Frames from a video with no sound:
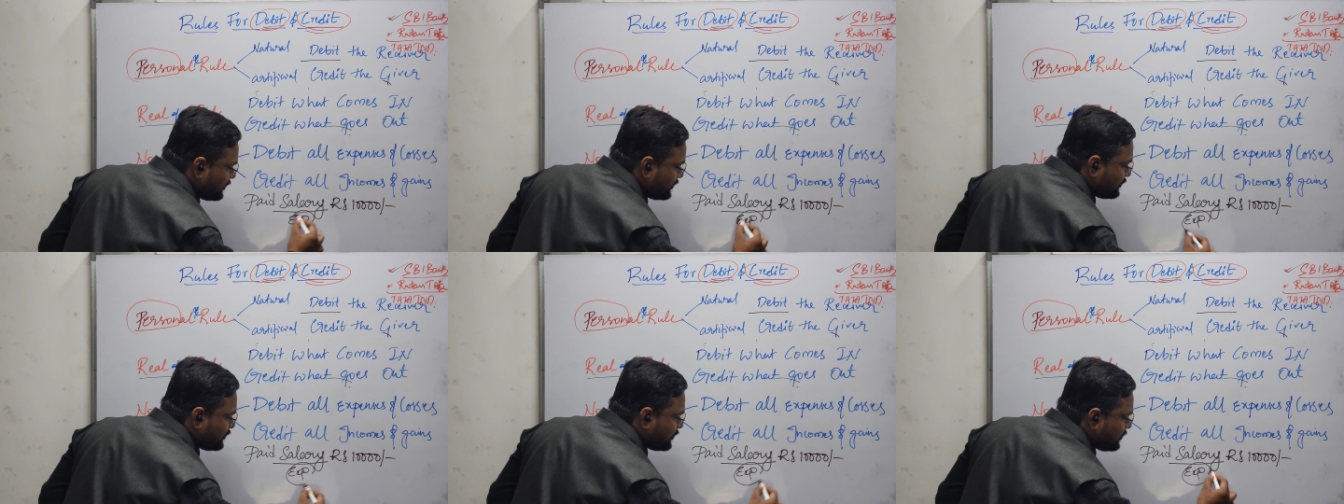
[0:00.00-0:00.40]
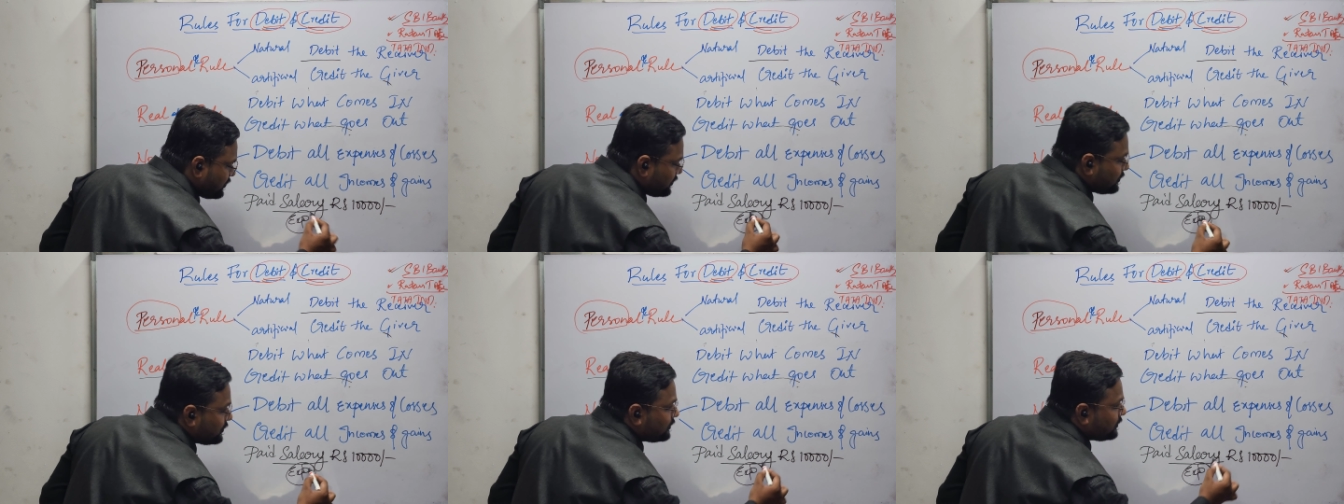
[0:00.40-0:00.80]

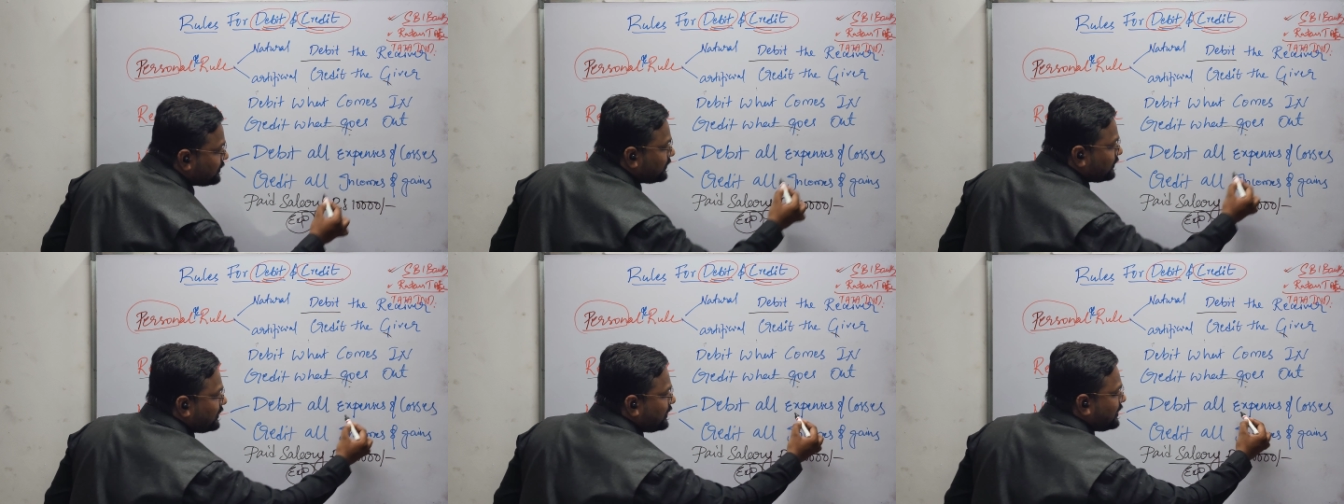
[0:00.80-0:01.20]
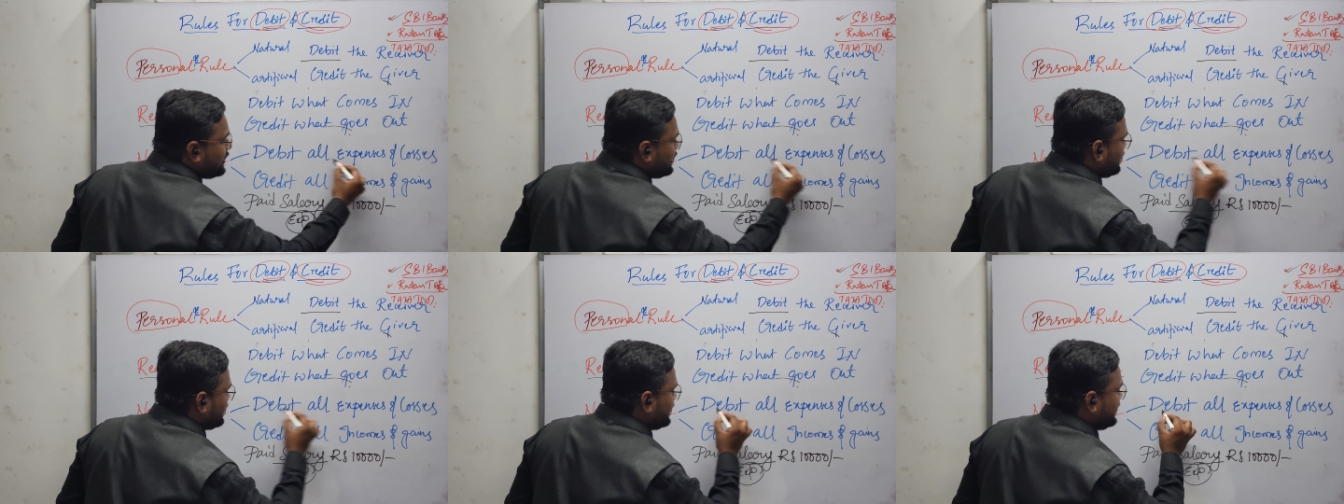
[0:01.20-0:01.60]
So
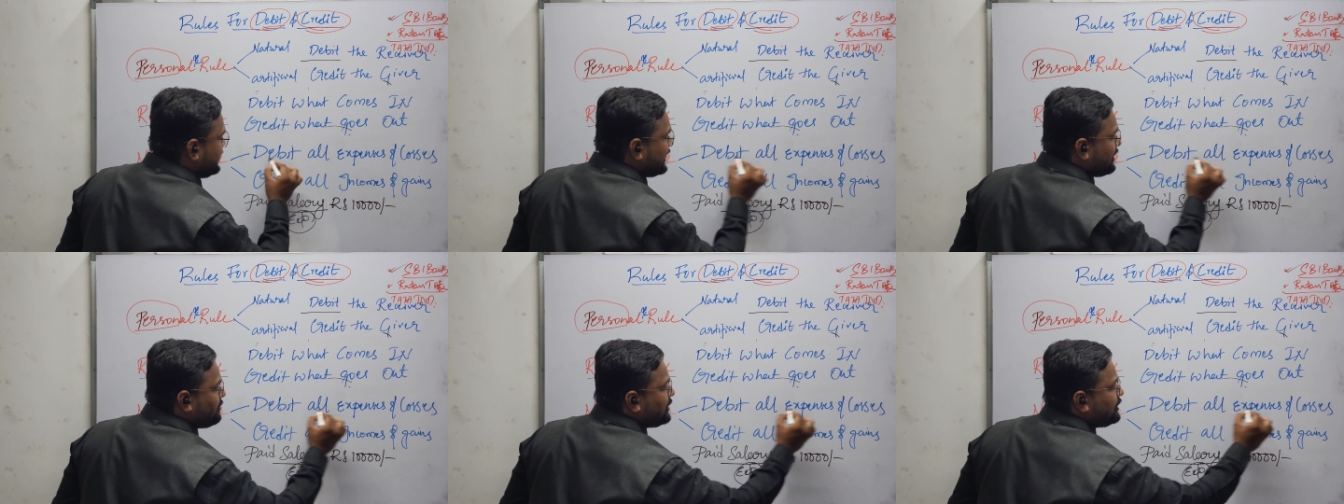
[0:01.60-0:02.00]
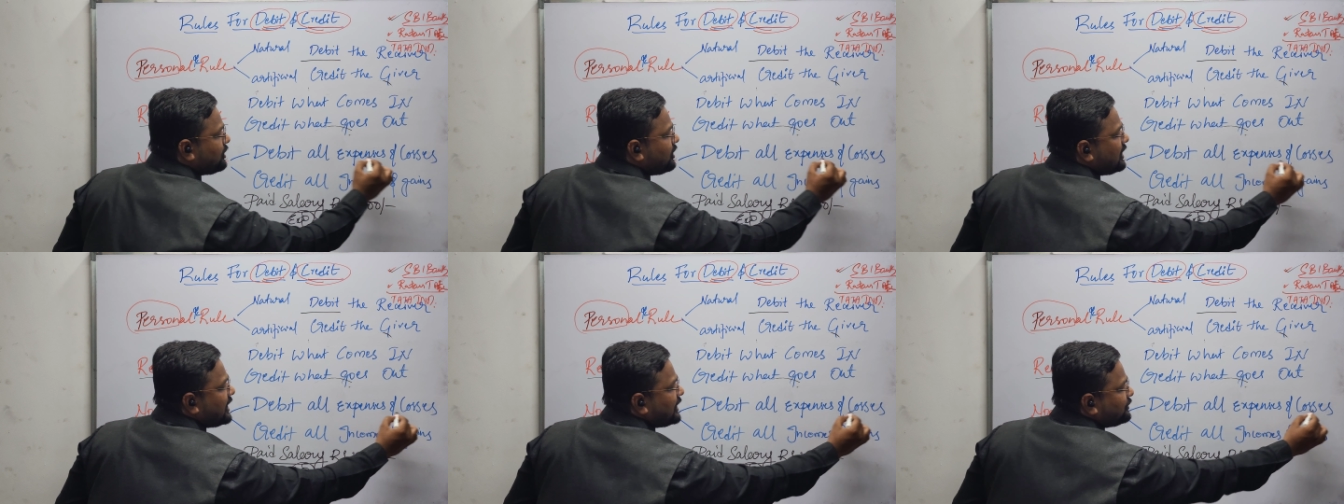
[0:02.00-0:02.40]
debit
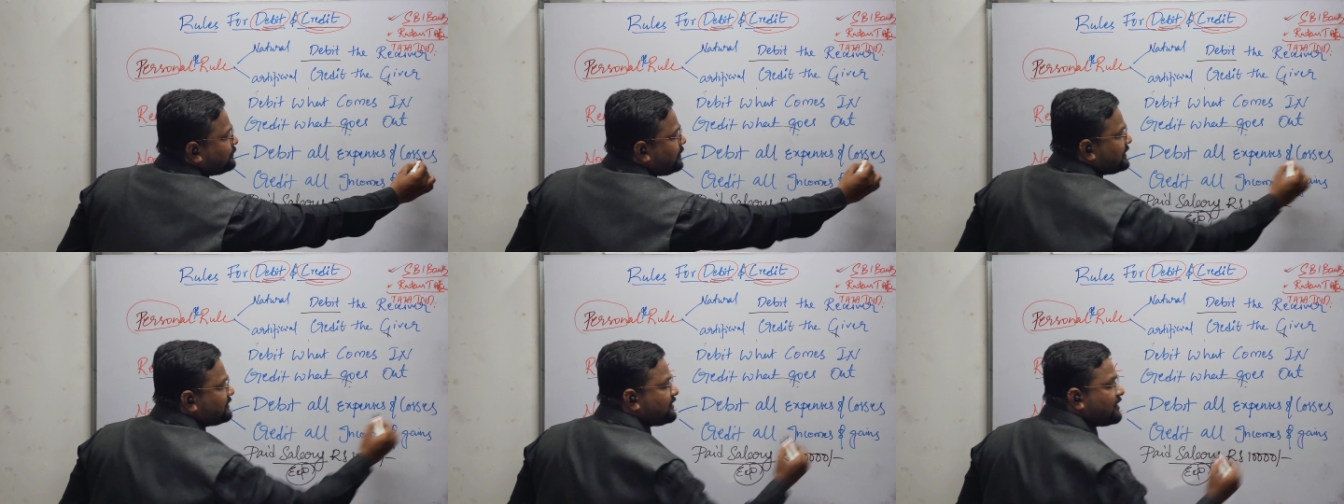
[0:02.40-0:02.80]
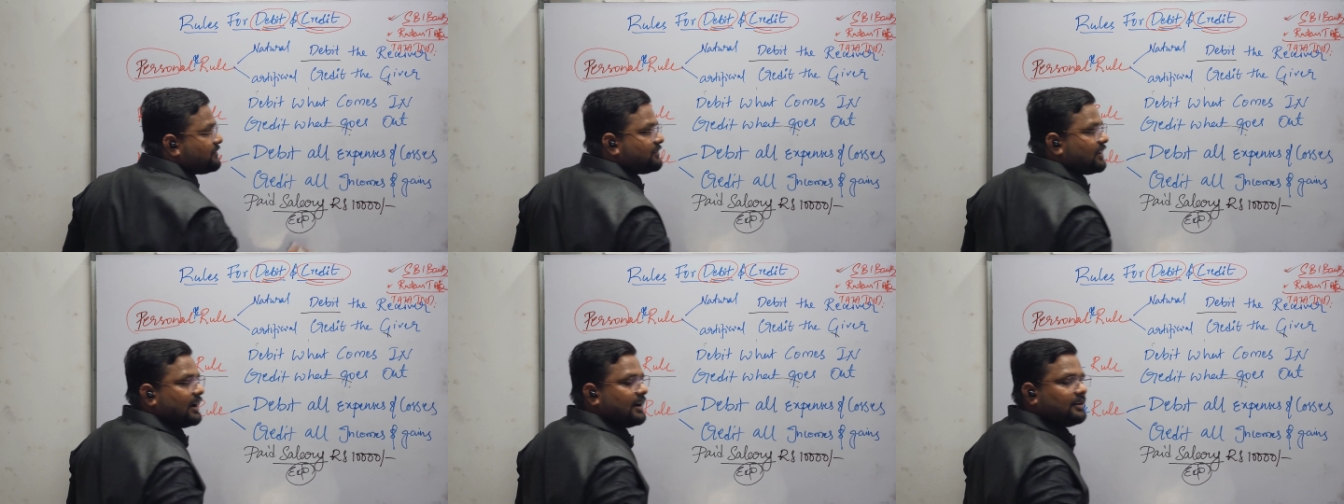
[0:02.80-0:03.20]
all
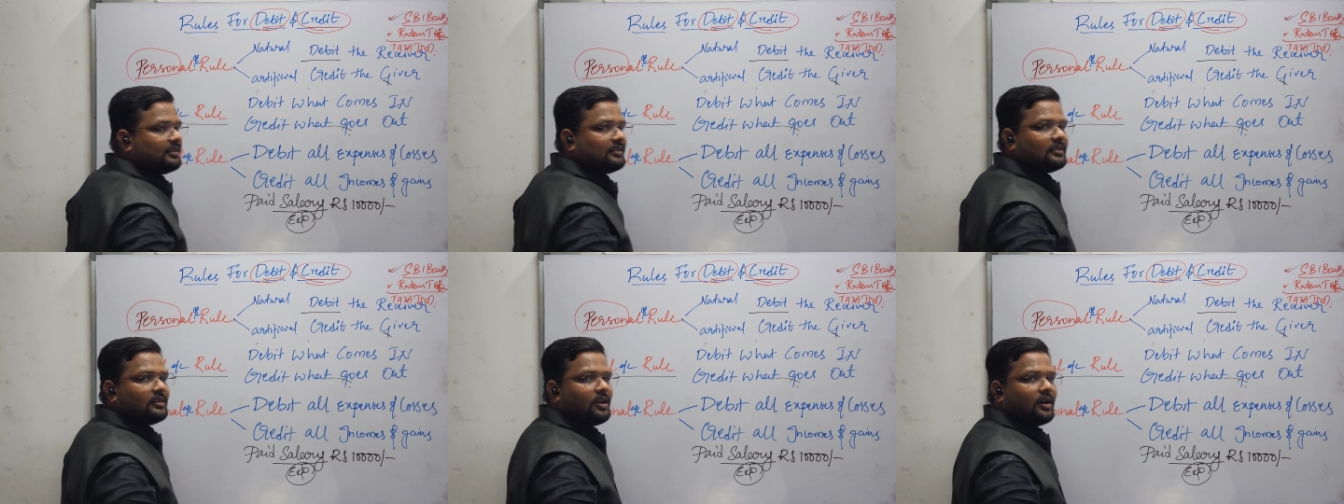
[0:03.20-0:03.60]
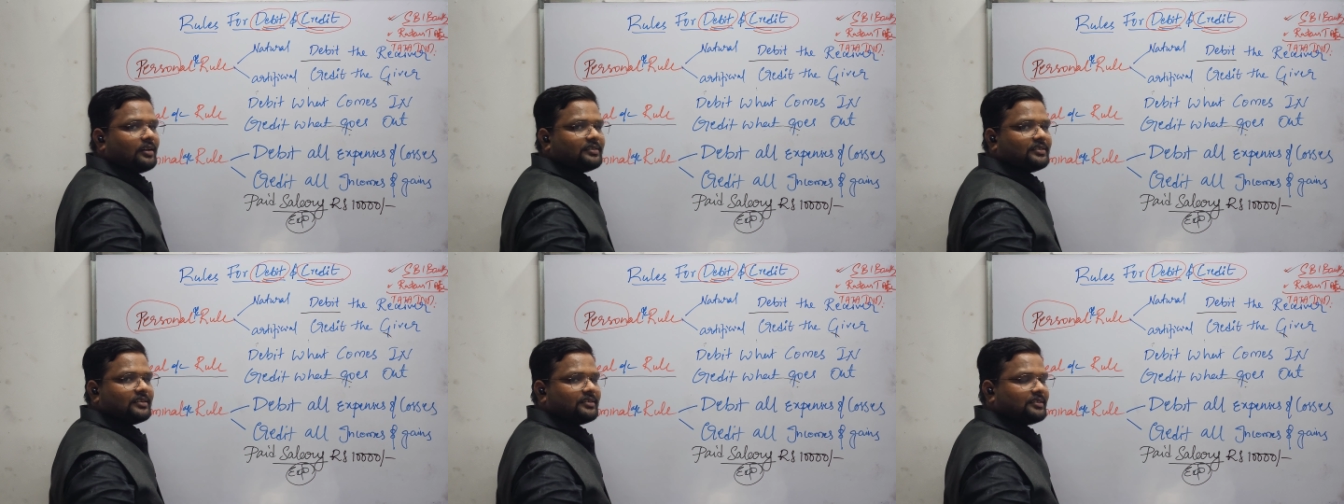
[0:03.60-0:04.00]
expenses and
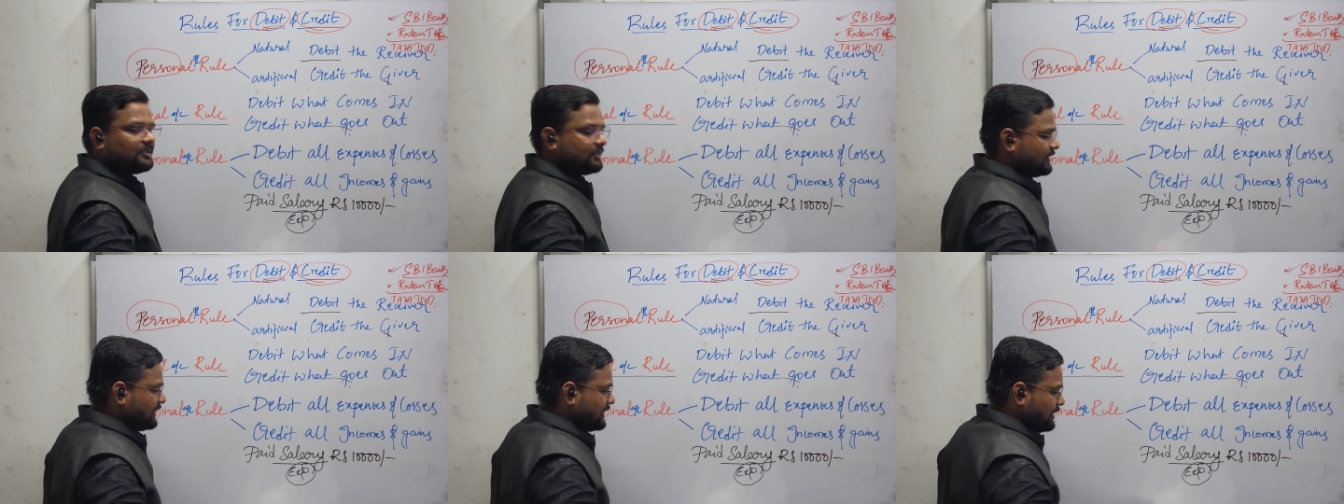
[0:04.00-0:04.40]
losses.